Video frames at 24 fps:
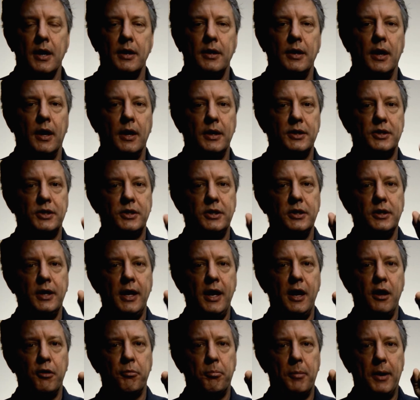Now I still
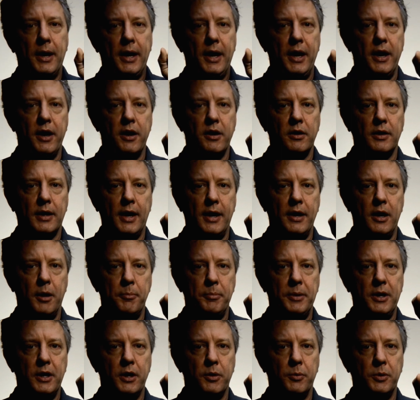have my hair light
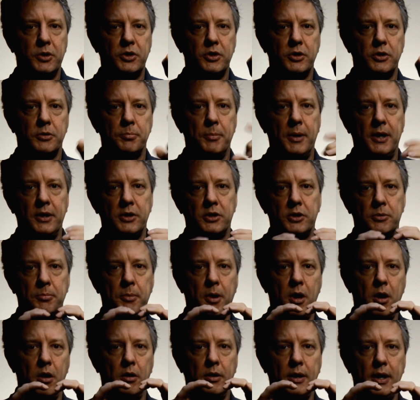up here, which is my
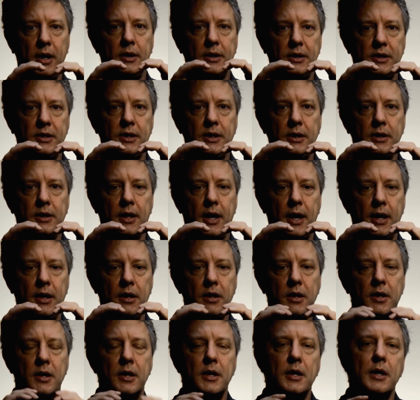small LED
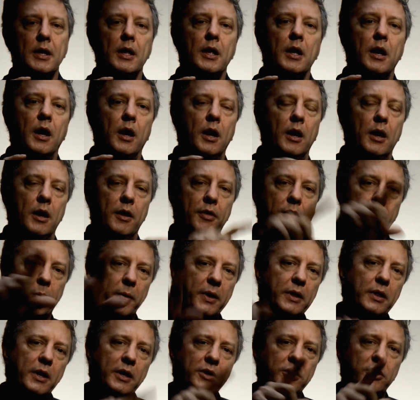light. The
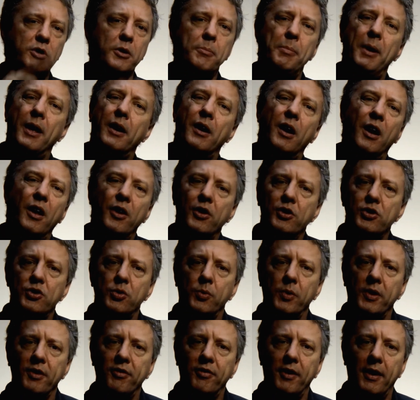ring lights are about
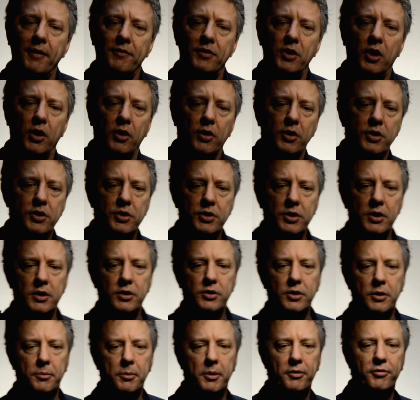$125,
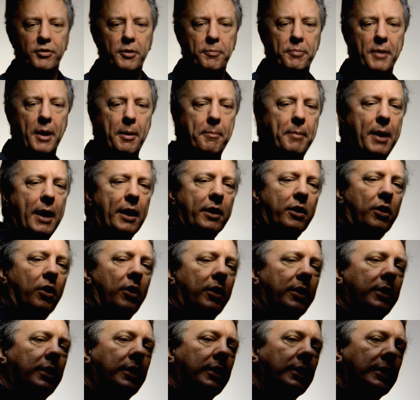so I want to flip that back
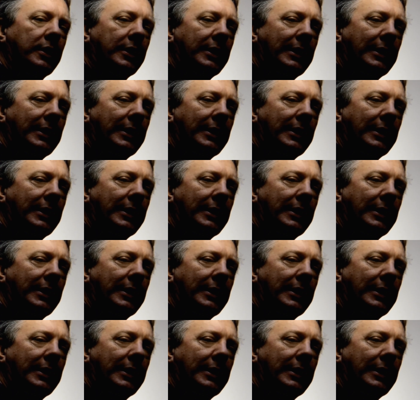on.